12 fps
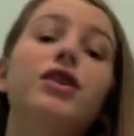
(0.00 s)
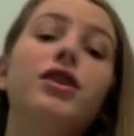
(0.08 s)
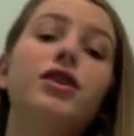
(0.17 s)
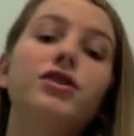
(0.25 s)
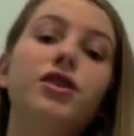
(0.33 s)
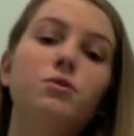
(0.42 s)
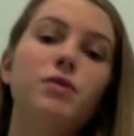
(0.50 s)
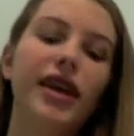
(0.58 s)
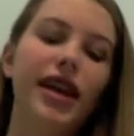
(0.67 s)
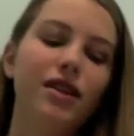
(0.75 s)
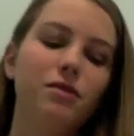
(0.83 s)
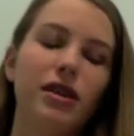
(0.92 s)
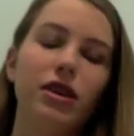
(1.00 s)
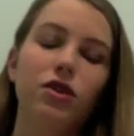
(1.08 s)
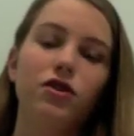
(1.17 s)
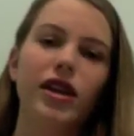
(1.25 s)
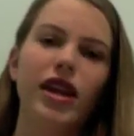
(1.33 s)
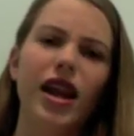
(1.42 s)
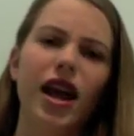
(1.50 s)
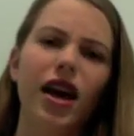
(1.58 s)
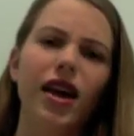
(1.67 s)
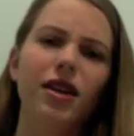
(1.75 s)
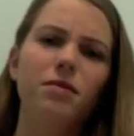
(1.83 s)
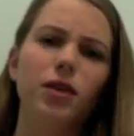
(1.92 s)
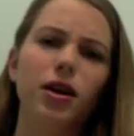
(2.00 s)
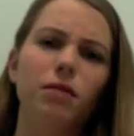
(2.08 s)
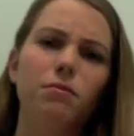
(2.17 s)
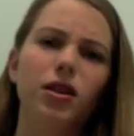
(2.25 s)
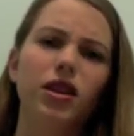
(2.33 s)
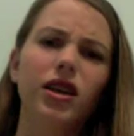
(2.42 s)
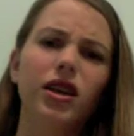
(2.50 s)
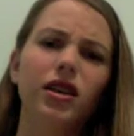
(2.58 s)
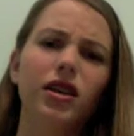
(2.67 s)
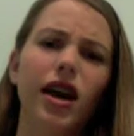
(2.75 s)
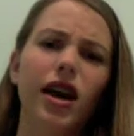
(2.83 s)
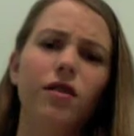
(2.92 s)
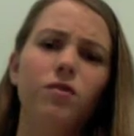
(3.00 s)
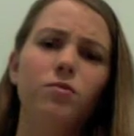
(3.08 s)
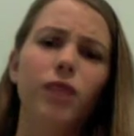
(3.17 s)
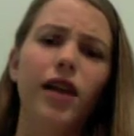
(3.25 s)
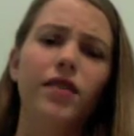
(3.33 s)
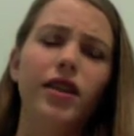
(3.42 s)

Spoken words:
So we get out of the meet and greet, and I am completely out of breath.